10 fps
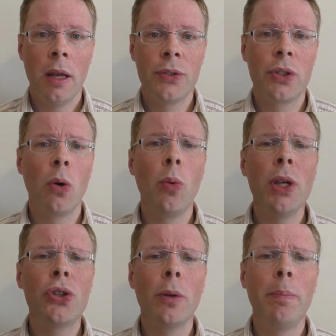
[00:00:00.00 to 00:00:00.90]
And so we
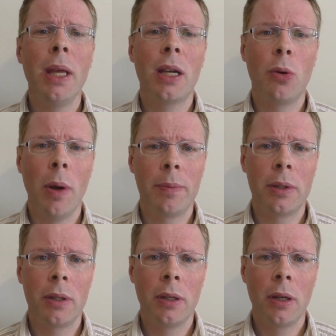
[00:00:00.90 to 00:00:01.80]
shall be
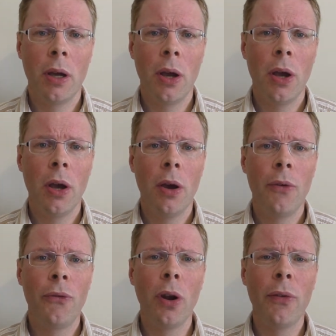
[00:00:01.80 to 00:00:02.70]
equipped,
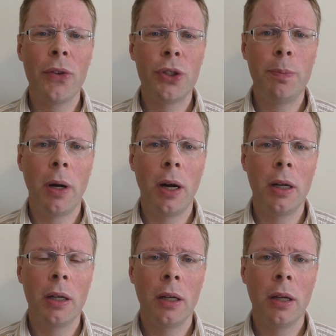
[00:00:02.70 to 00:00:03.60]
full of the
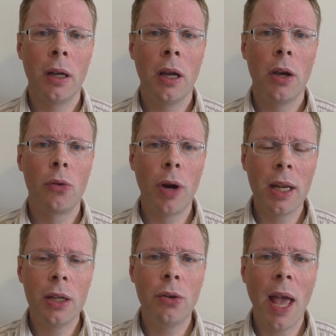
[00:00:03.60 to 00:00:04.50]
Spirit,
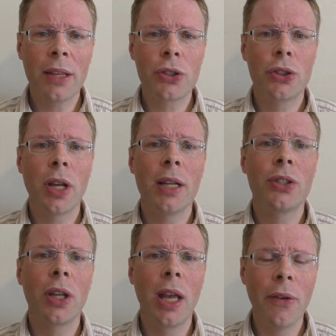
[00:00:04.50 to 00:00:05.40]
ready to
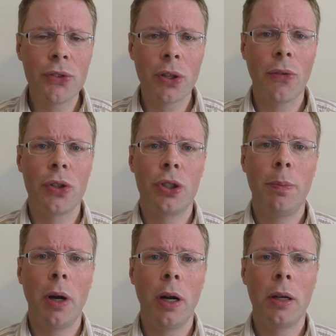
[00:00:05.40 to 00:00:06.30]
exercise the gifts of the
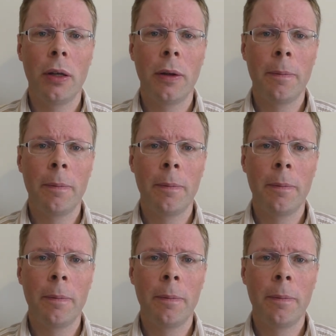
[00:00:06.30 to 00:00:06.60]
Spirit